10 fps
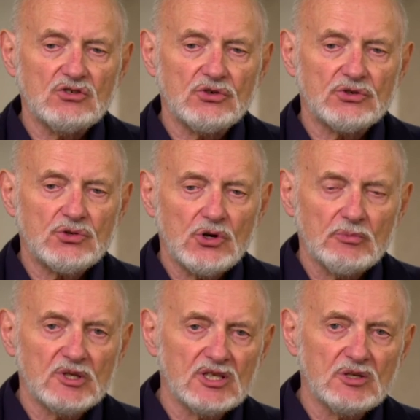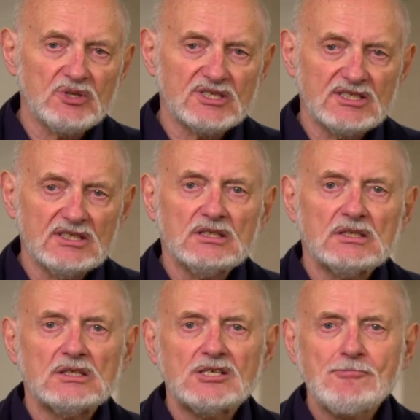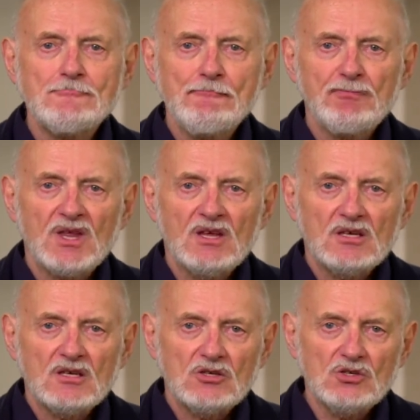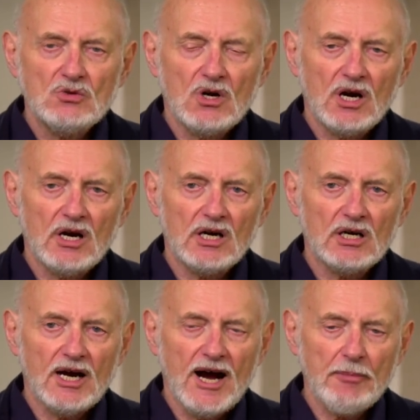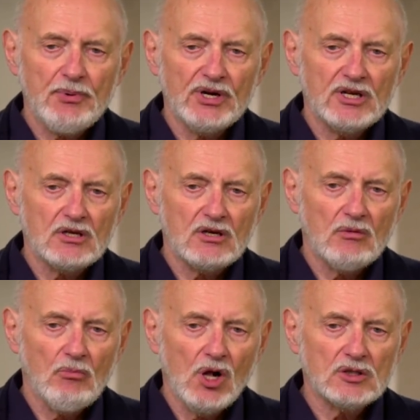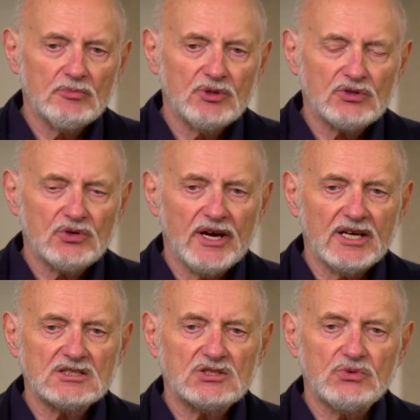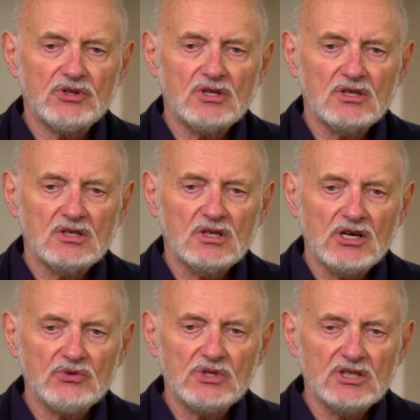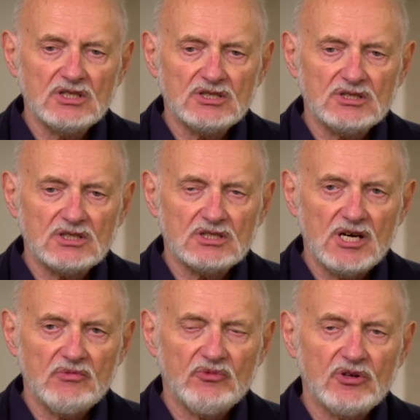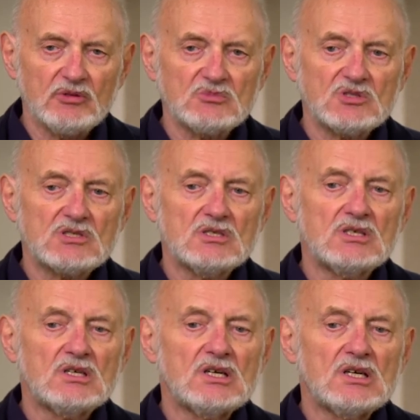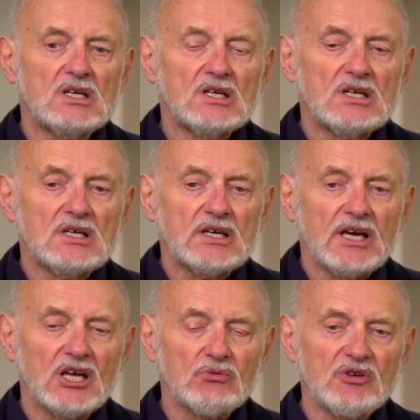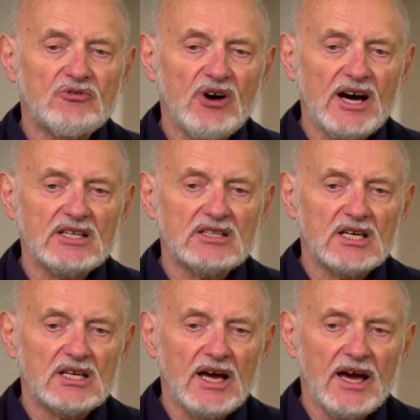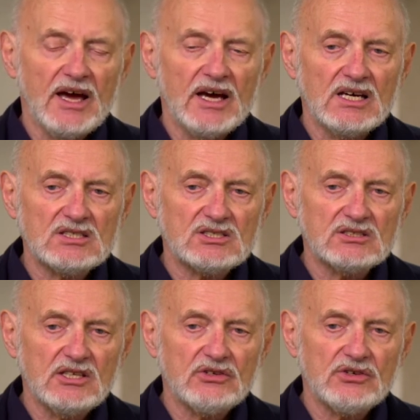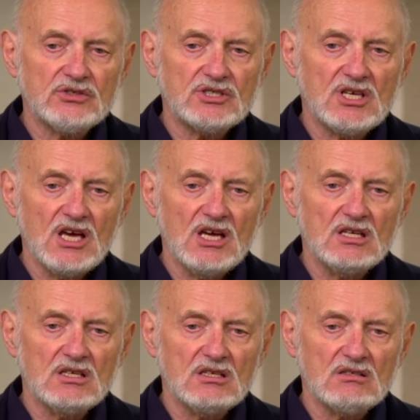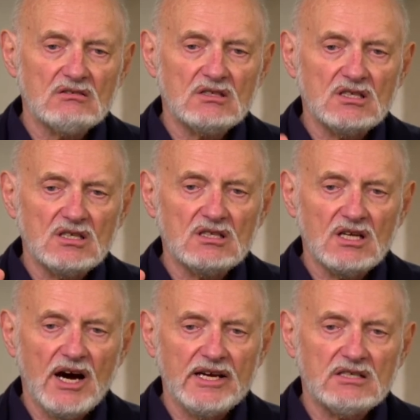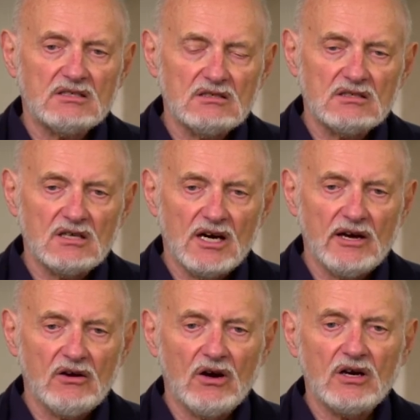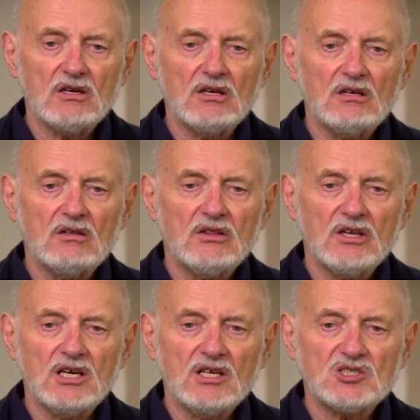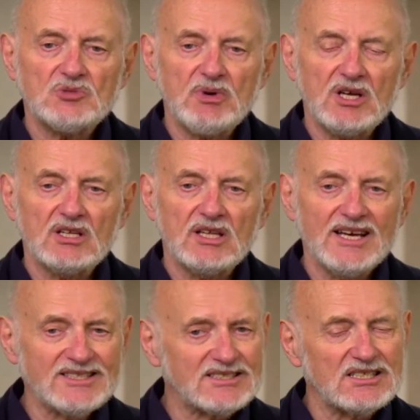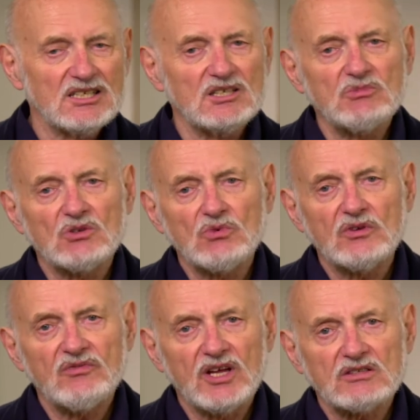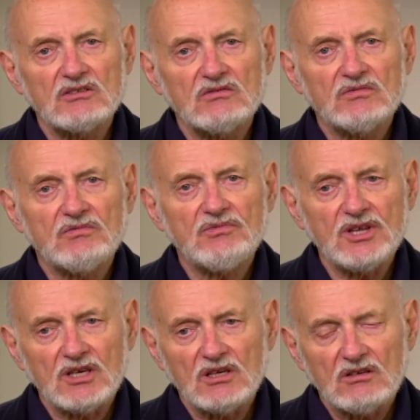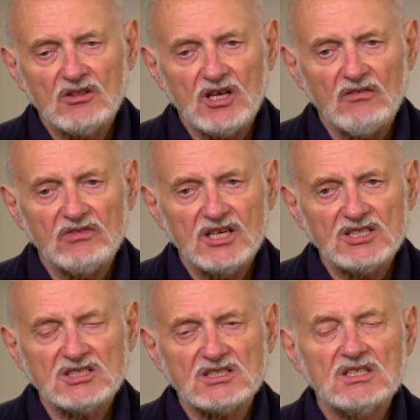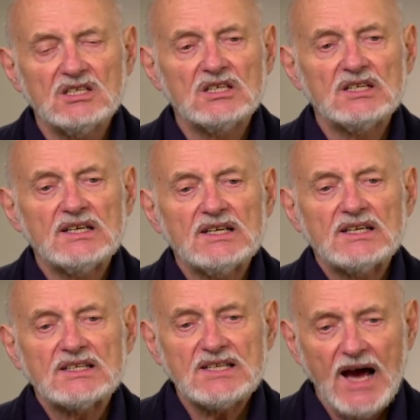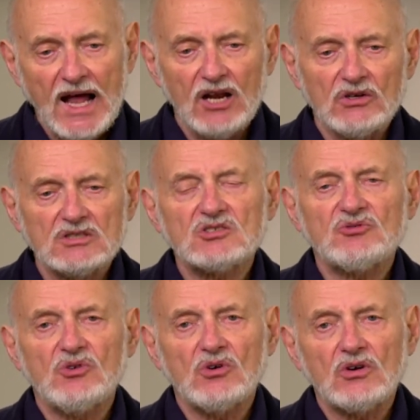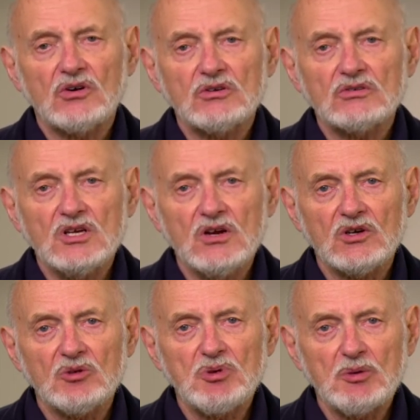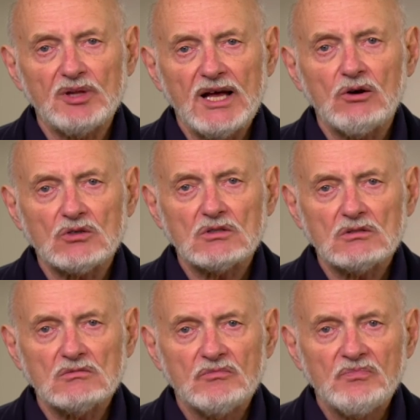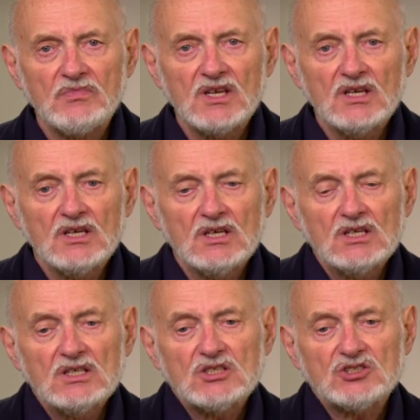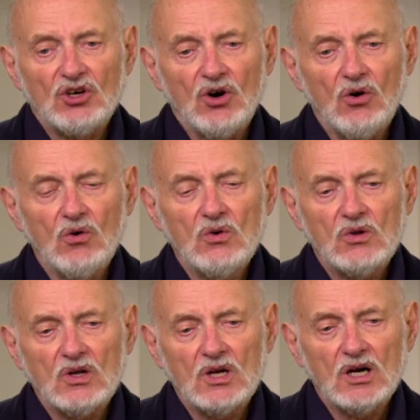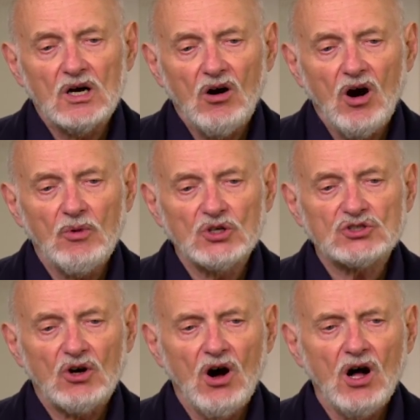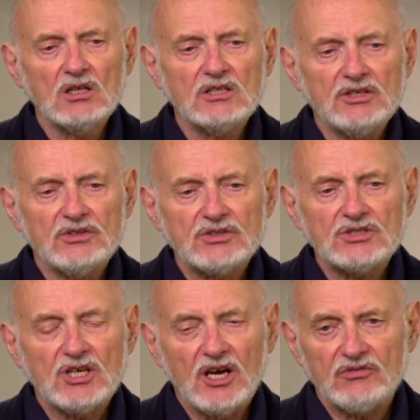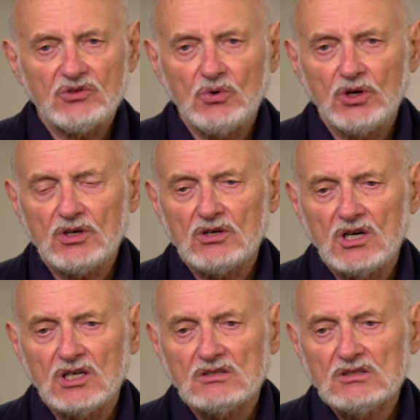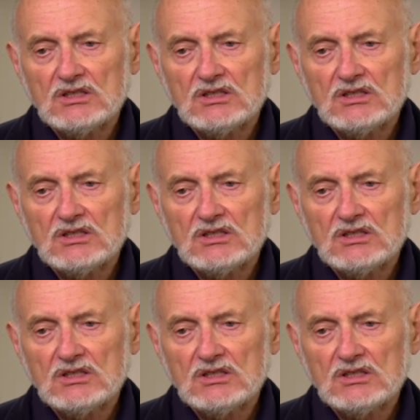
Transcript: you're terminally busy. You are operating on multiple tracks with unrealistic timeframes. And we find that as leaders gain in height in the hierarchy, they spend less time in reflective thinking. They have less tolerance for hearing people out. So almost all leaders have to work on